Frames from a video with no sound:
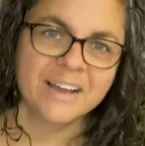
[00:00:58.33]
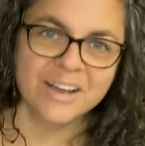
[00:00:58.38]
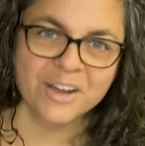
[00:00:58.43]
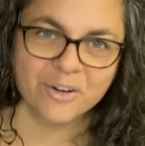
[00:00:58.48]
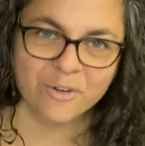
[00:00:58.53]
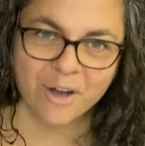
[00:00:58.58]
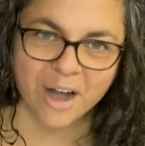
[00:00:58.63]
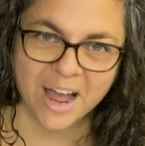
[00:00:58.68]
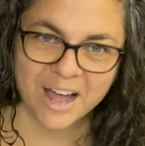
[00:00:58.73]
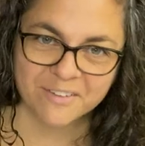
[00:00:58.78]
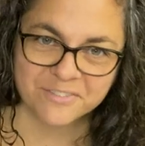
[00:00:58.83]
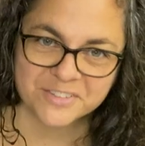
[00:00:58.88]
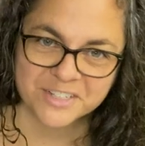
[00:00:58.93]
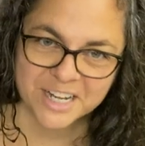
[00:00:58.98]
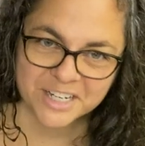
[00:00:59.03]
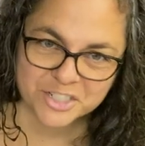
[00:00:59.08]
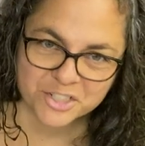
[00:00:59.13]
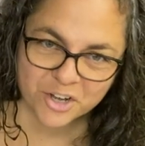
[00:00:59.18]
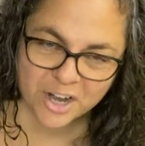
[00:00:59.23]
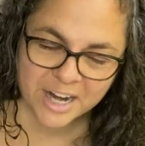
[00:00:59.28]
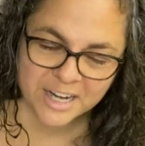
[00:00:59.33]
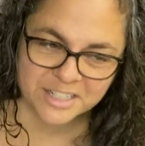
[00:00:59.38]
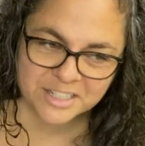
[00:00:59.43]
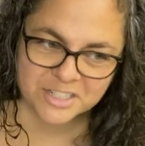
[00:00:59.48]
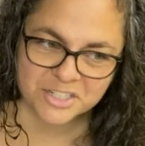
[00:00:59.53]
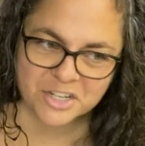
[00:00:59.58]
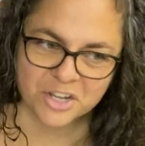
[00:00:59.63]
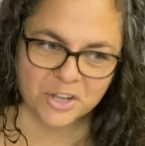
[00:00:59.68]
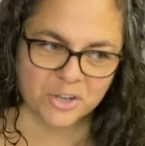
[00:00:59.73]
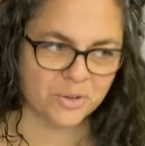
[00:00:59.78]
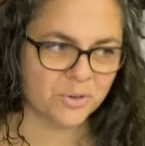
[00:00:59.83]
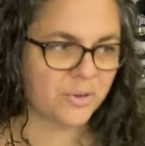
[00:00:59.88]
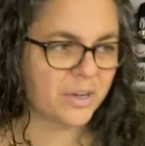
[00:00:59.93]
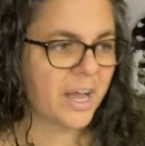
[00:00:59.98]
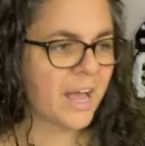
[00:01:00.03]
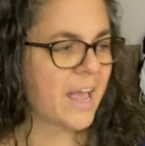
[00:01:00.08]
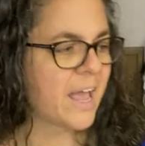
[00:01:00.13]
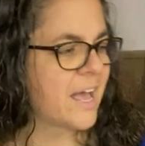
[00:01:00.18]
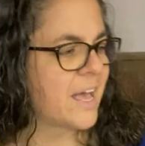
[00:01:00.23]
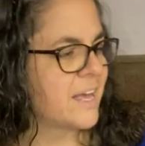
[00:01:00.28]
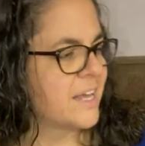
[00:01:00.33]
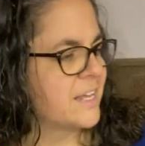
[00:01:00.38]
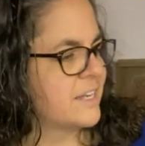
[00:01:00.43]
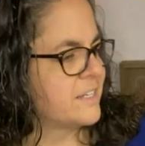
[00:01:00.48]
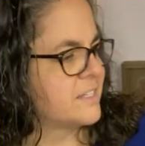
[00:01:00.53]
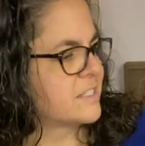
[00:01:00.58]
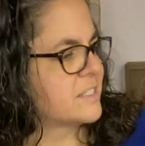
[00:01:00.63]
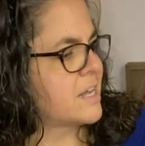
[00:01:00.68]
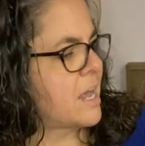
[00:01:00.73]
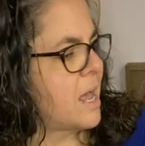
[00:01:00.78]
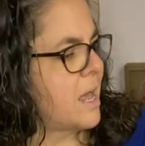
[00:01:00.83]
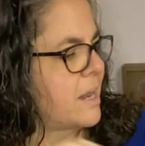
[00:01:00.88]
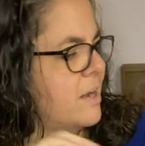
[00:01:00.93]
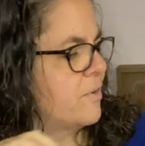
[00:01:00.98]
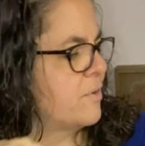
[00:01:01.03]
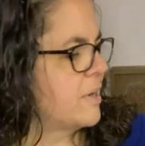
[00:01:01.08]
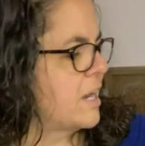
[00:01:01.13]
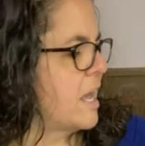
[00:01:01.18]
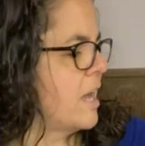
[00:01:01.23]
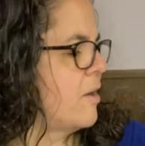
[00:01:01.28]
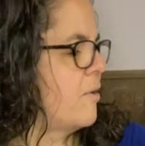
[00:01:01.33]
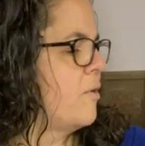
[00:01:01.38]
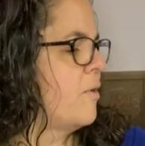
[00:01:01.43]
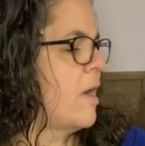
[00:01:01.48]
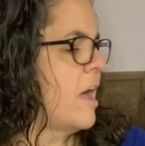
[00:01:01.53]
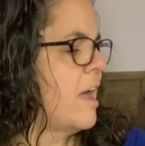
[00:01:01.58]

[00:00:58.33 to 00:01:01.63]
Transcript: craft I tried to do, and I don't know.